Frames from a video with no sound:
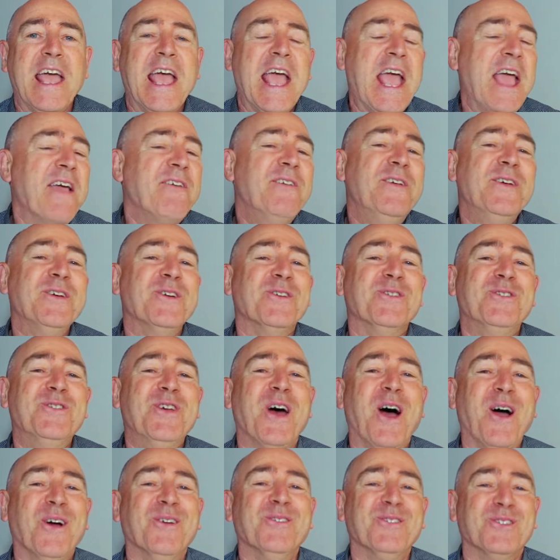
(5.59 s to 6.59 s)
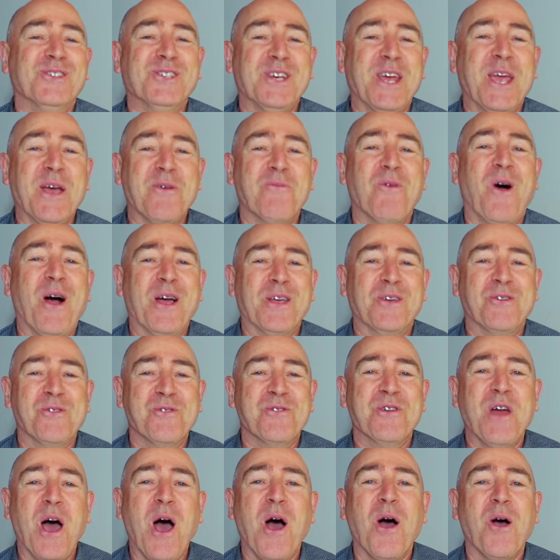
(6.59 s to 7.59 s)
If you don't share what you
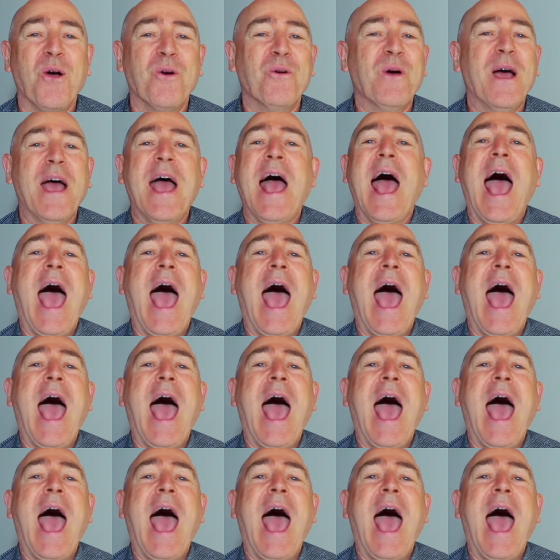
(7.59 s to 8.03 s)
know,